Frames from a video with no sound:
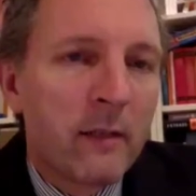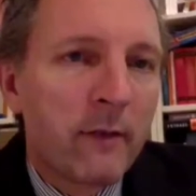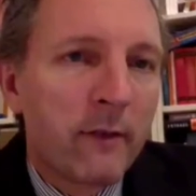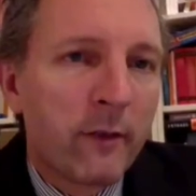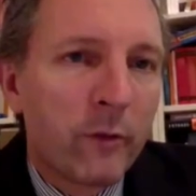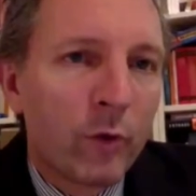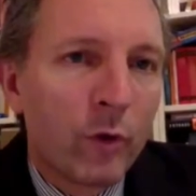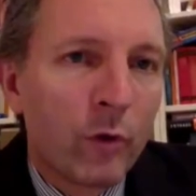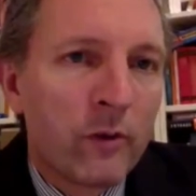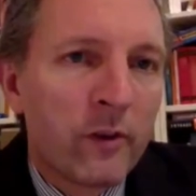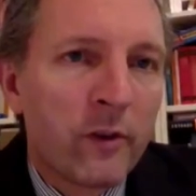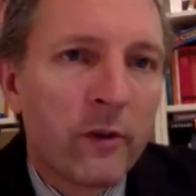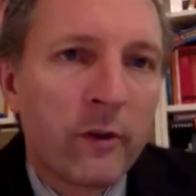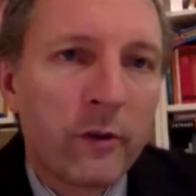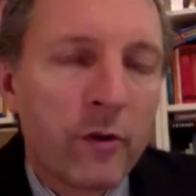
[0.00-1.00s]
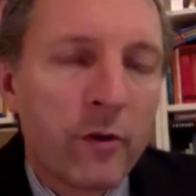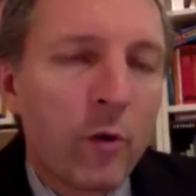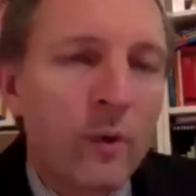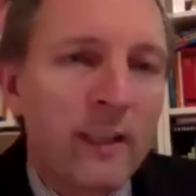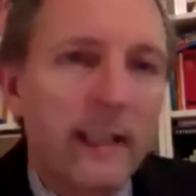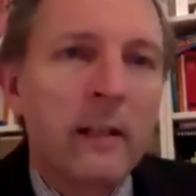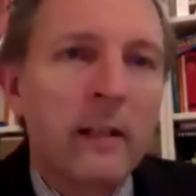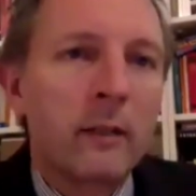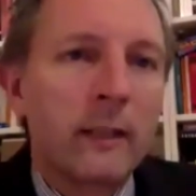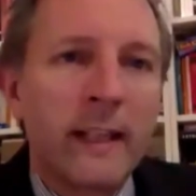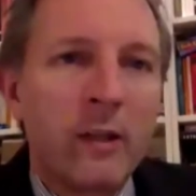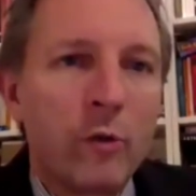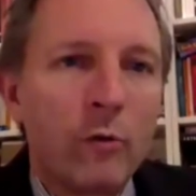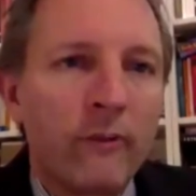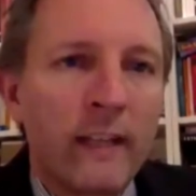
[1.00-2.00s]
have different rules. There's no single
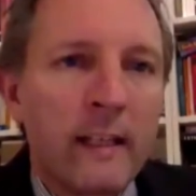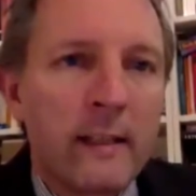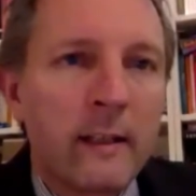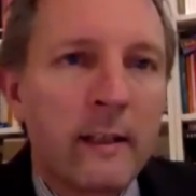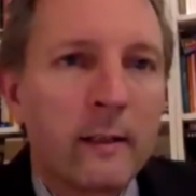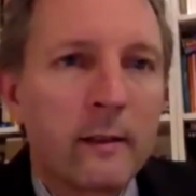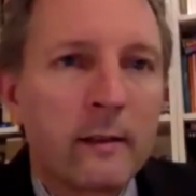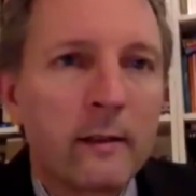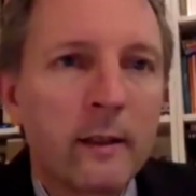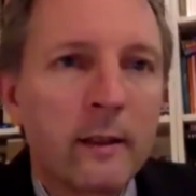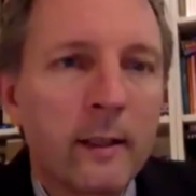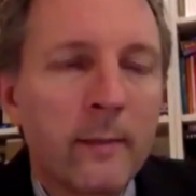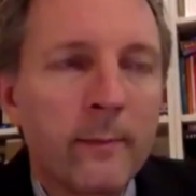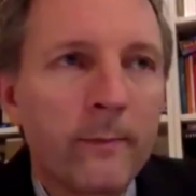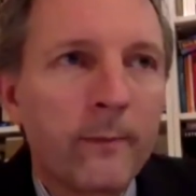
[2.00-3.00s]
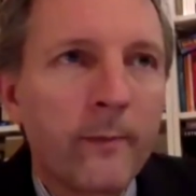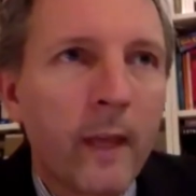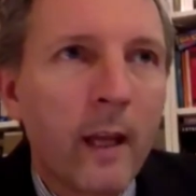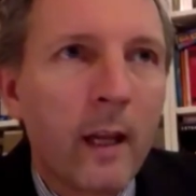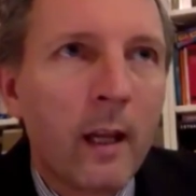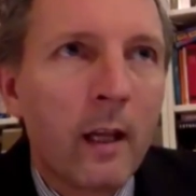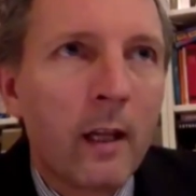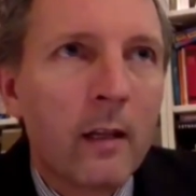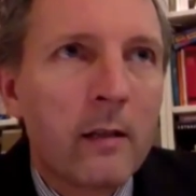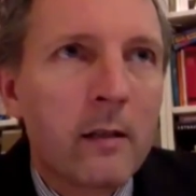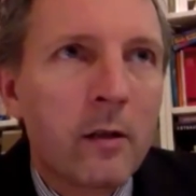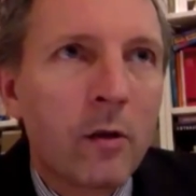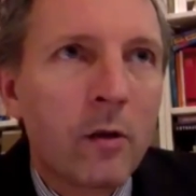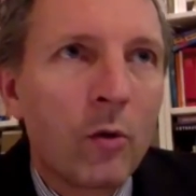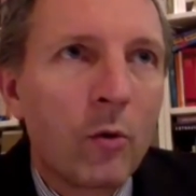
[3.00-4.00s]
EU visa.
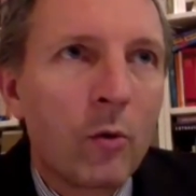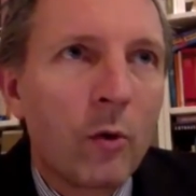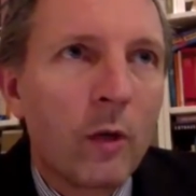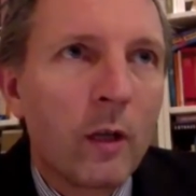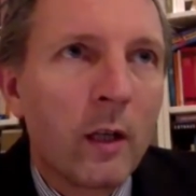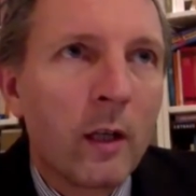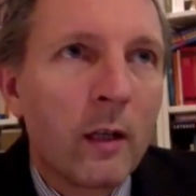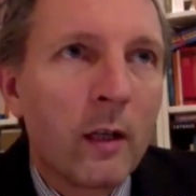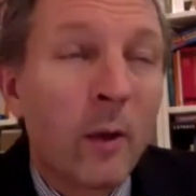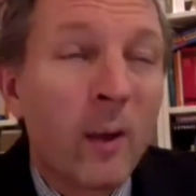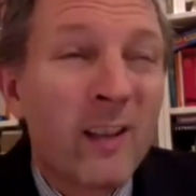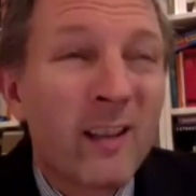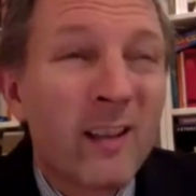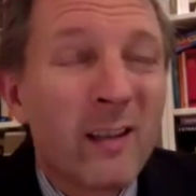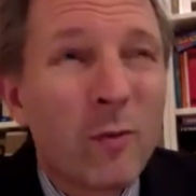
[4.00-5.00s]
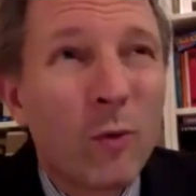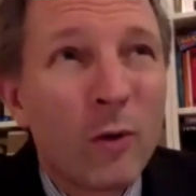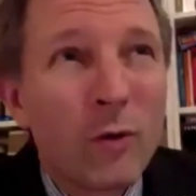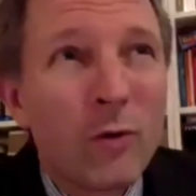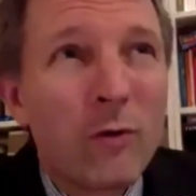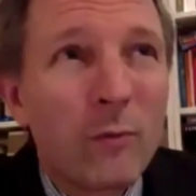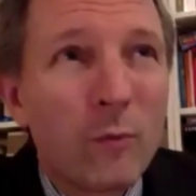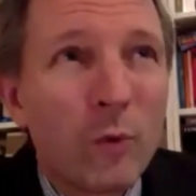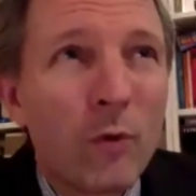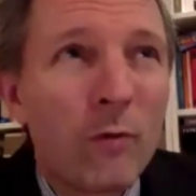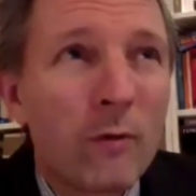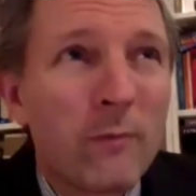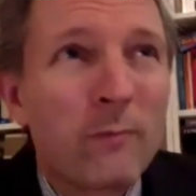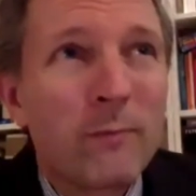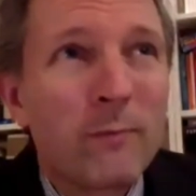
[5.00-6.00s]
So the question is,
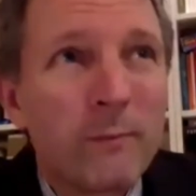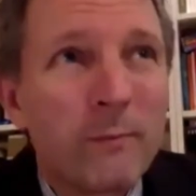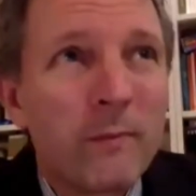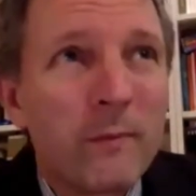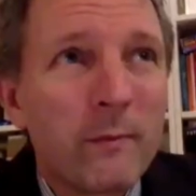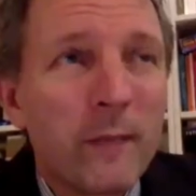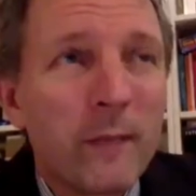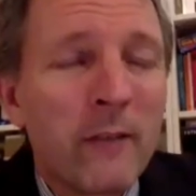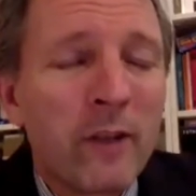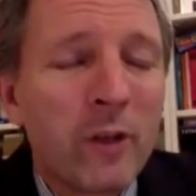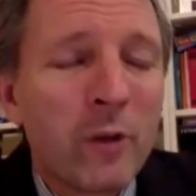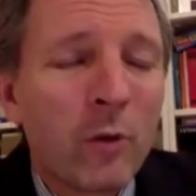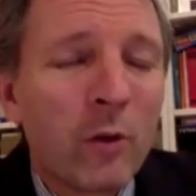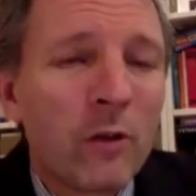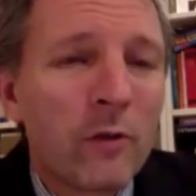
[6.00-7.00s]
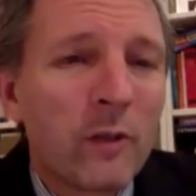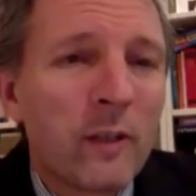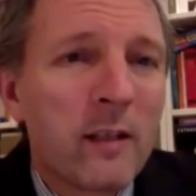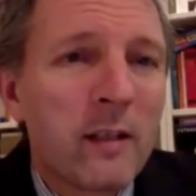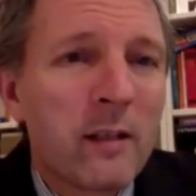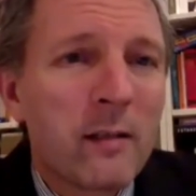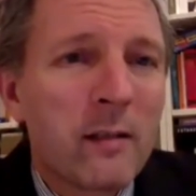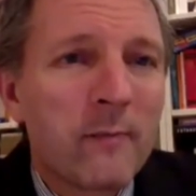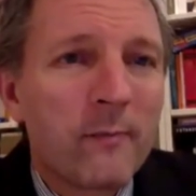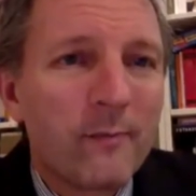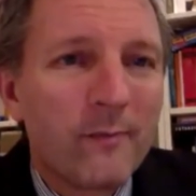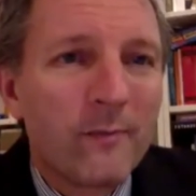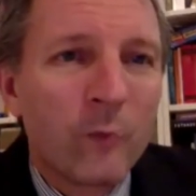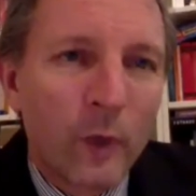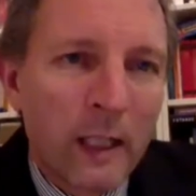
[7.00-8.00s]
would individual countries
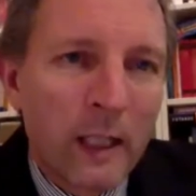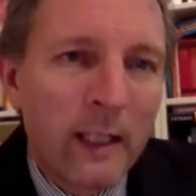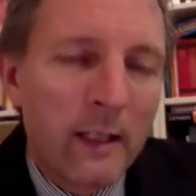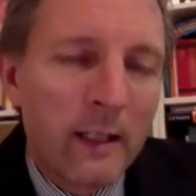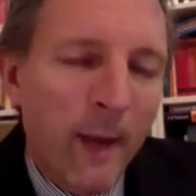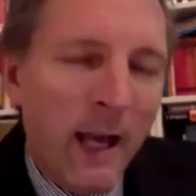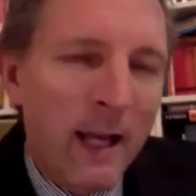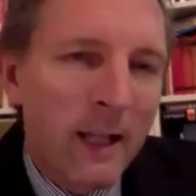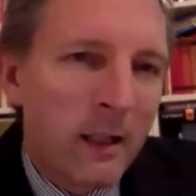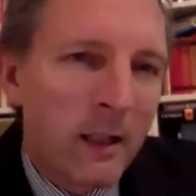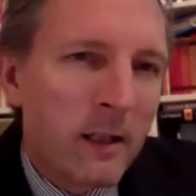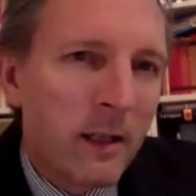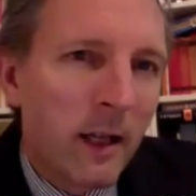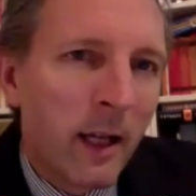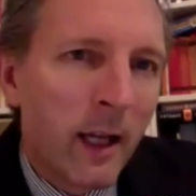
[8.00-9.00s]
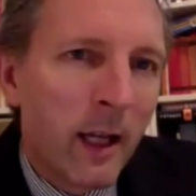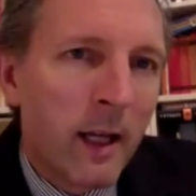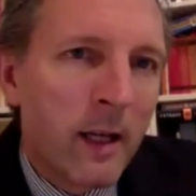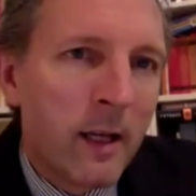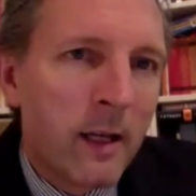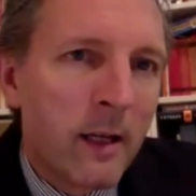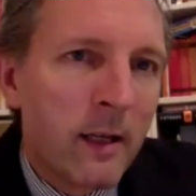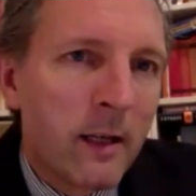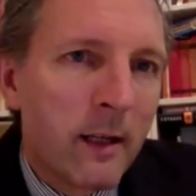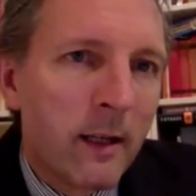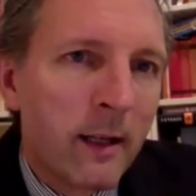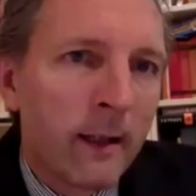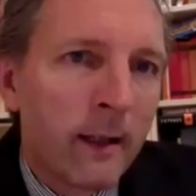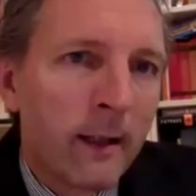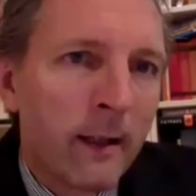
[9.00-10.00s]
really demand a
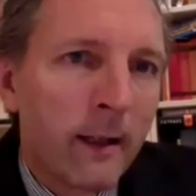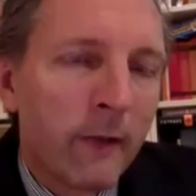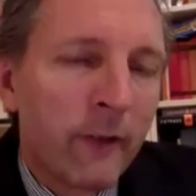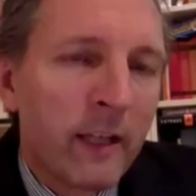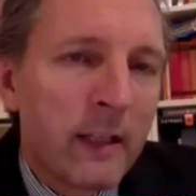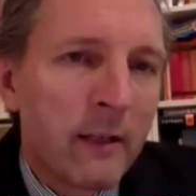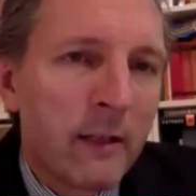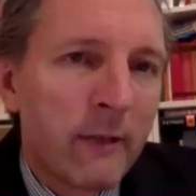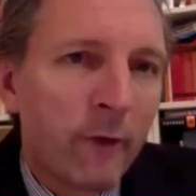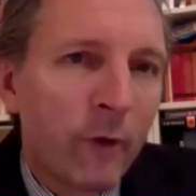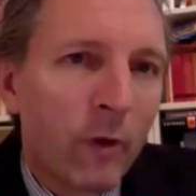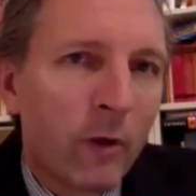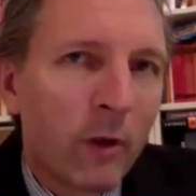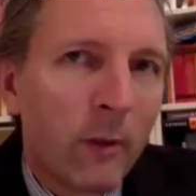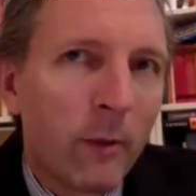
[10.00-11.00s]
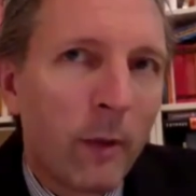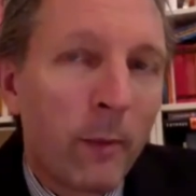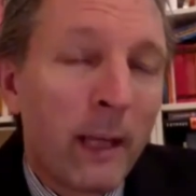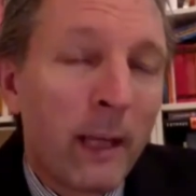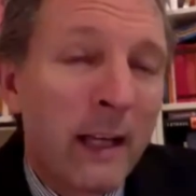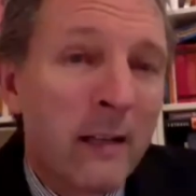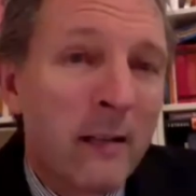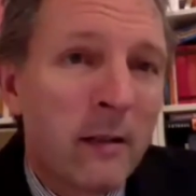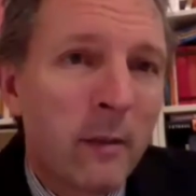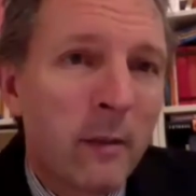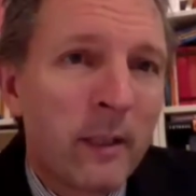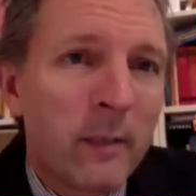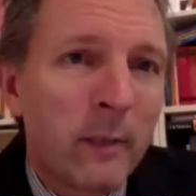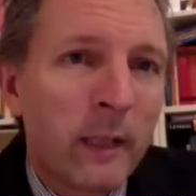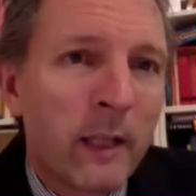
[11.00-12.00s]
visa for a band
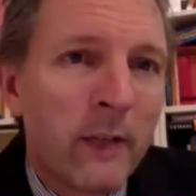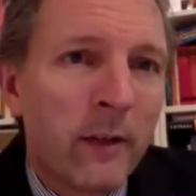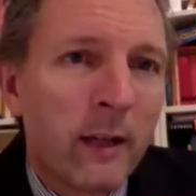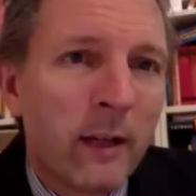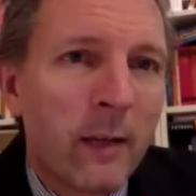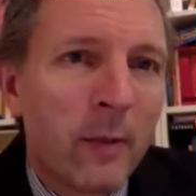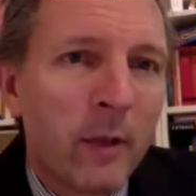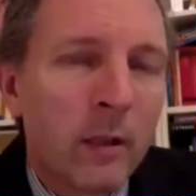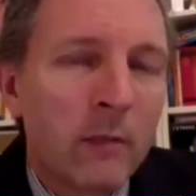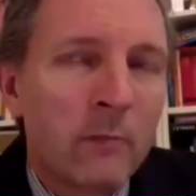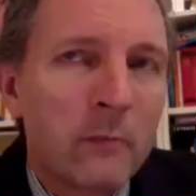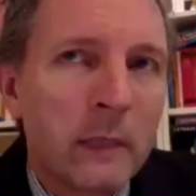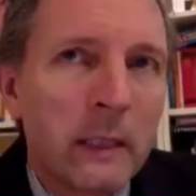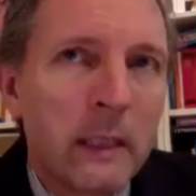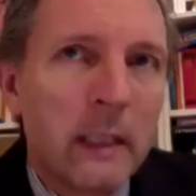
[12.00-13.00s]
coming to play in their capital?